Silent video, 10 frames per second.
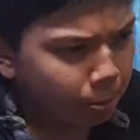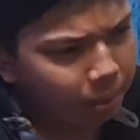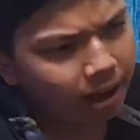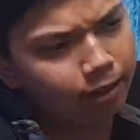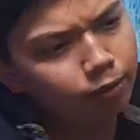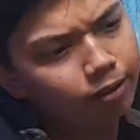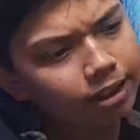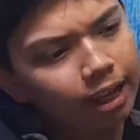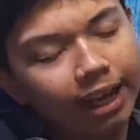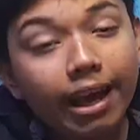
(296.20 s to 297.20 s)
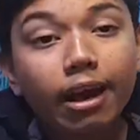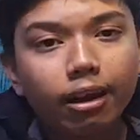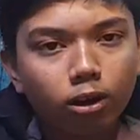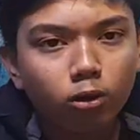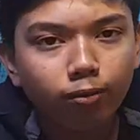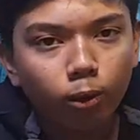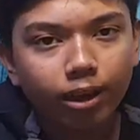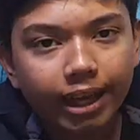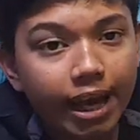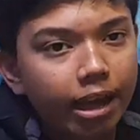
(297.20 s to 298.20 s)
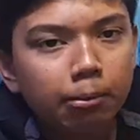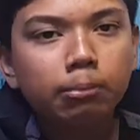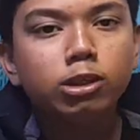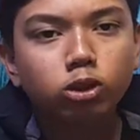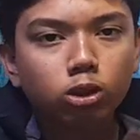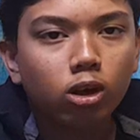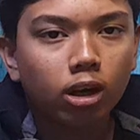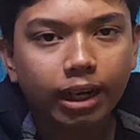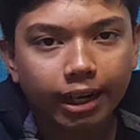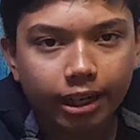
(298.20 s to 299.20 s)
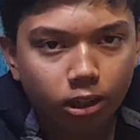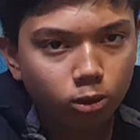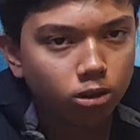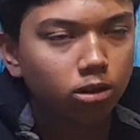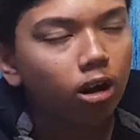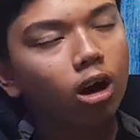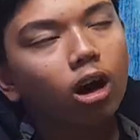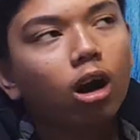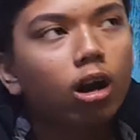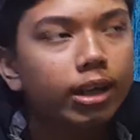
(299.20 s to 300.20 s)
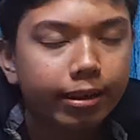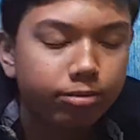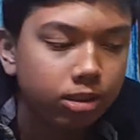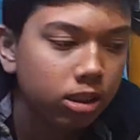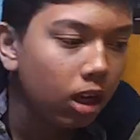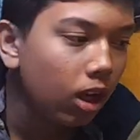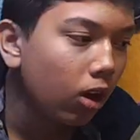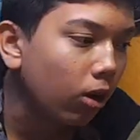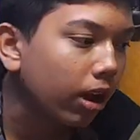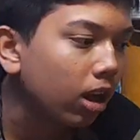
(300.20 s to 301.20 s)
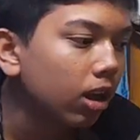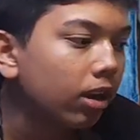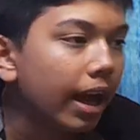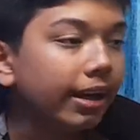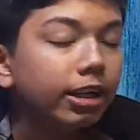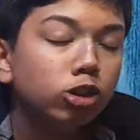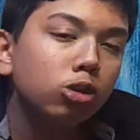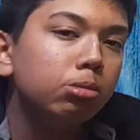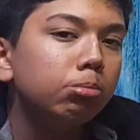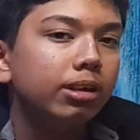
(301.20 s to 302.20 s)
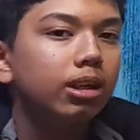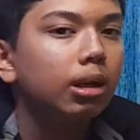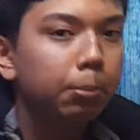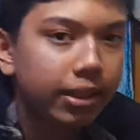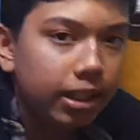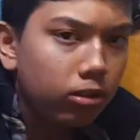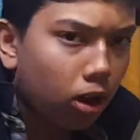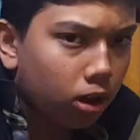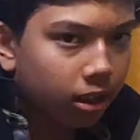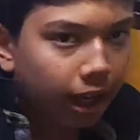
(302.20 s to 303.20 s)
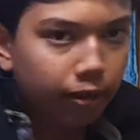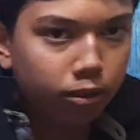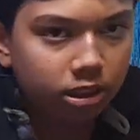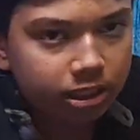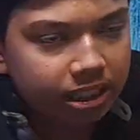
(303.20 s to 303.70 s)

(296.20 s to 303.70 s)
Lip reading: path for the air to flow in. Air bubbles should not get into your leaves. Okay, and it should be made completely watertight for the